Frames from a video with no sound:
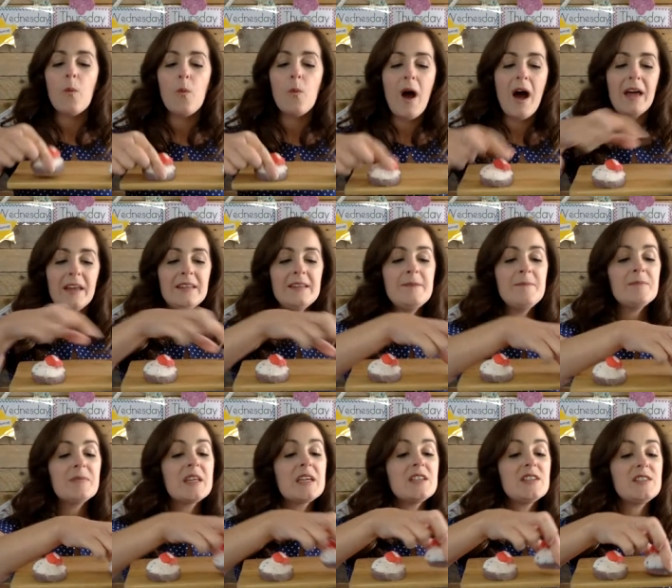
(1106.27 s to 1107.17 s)
One,
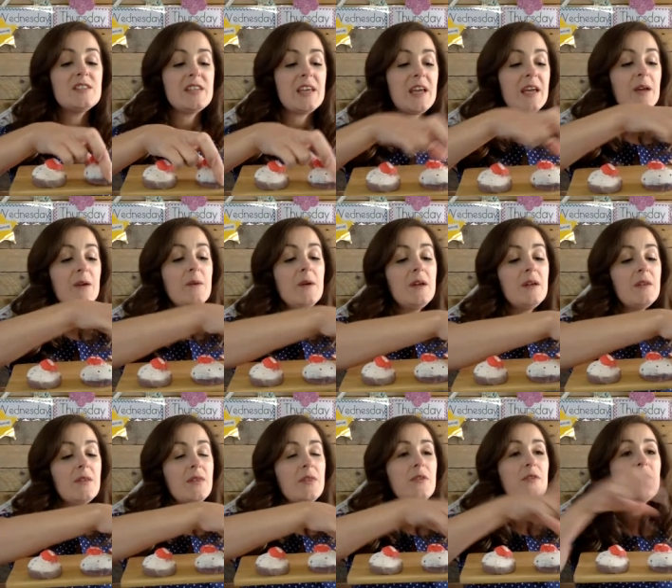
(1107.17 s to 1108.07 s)
two,
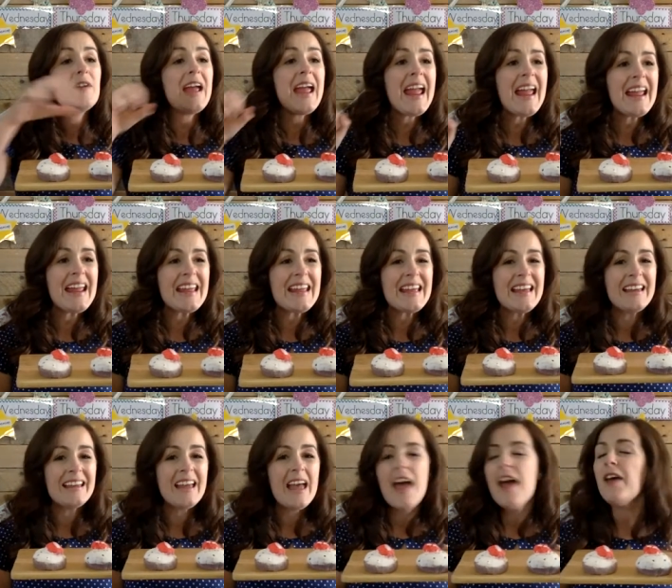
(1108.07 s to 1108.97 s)

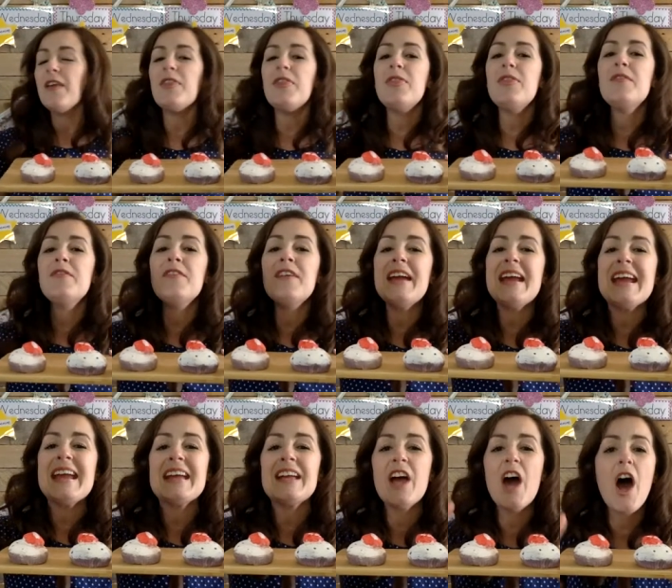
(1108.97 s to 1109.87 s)
three.
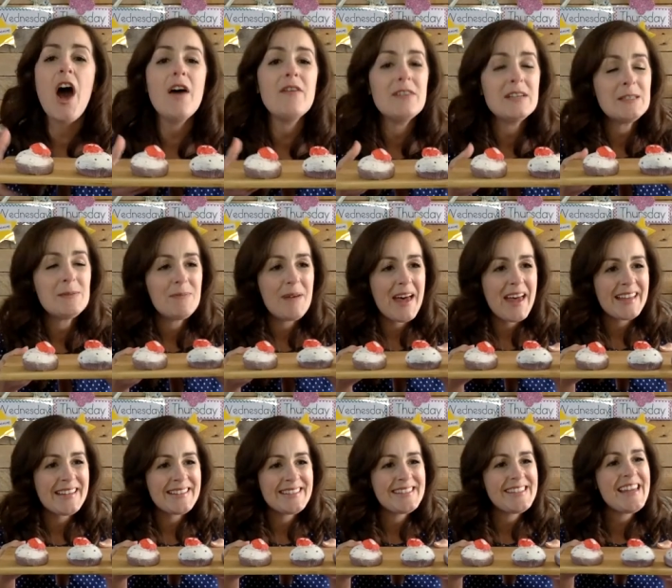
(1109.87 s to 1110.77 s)
Three currant
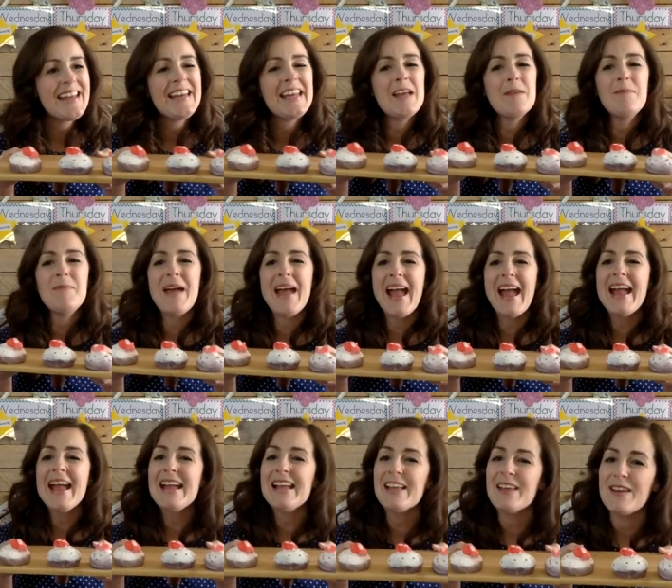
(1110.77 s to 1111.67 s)
buns in a
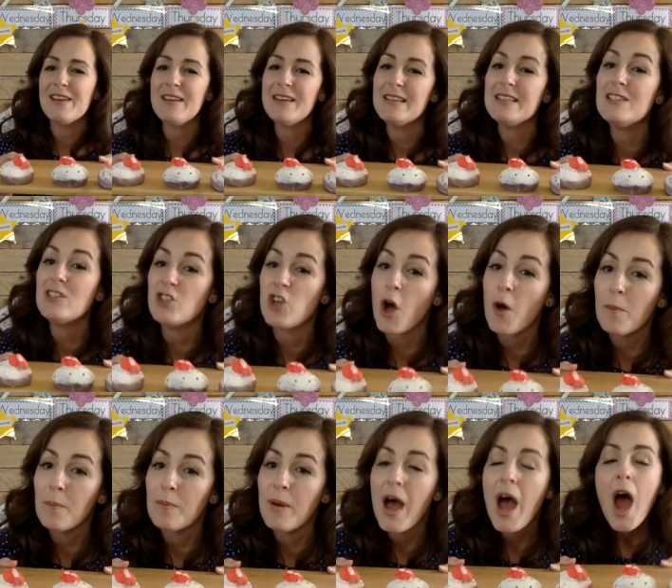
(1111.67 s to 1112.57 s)
baker's
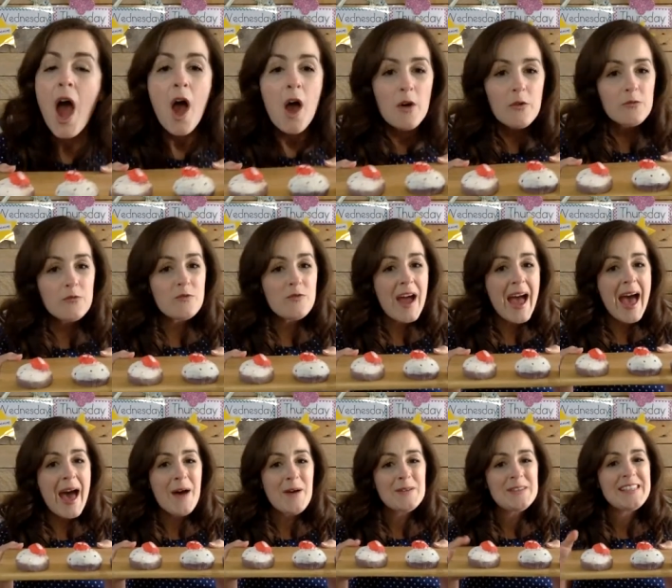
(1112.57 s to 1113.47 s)
shop,
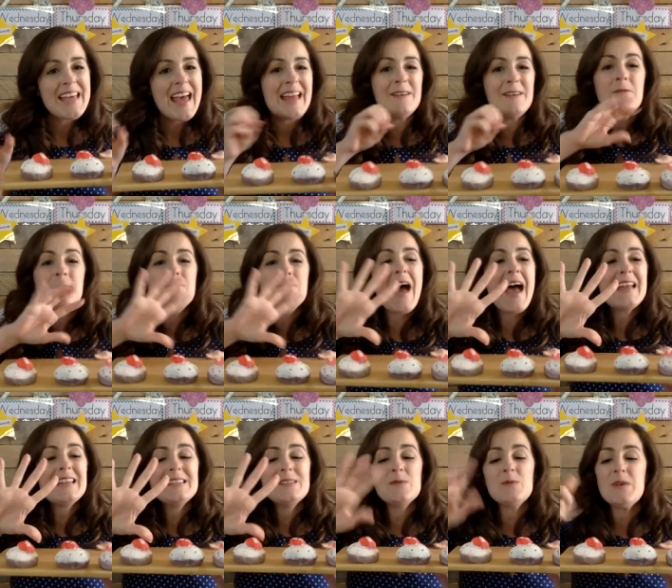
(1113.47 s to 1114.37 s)
round and
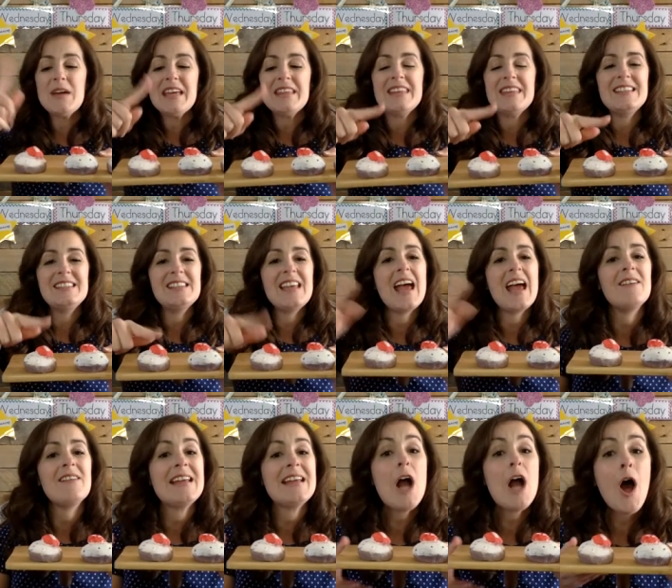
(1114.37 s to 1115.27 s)
fat with a
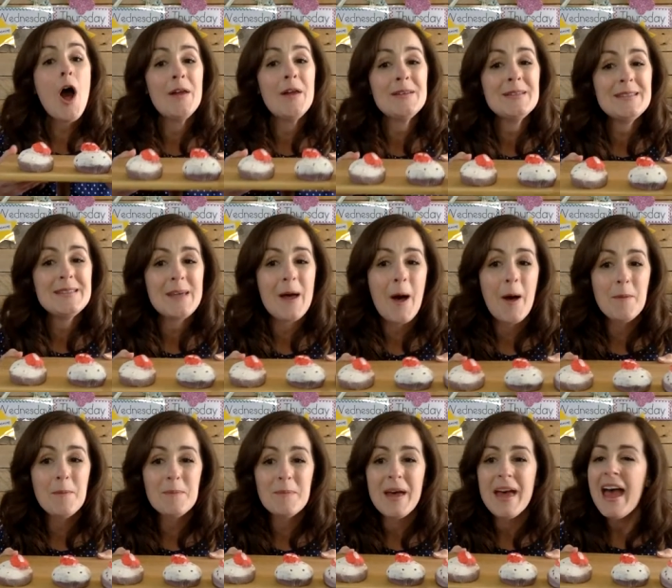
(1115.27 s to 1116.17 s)
cherry on top.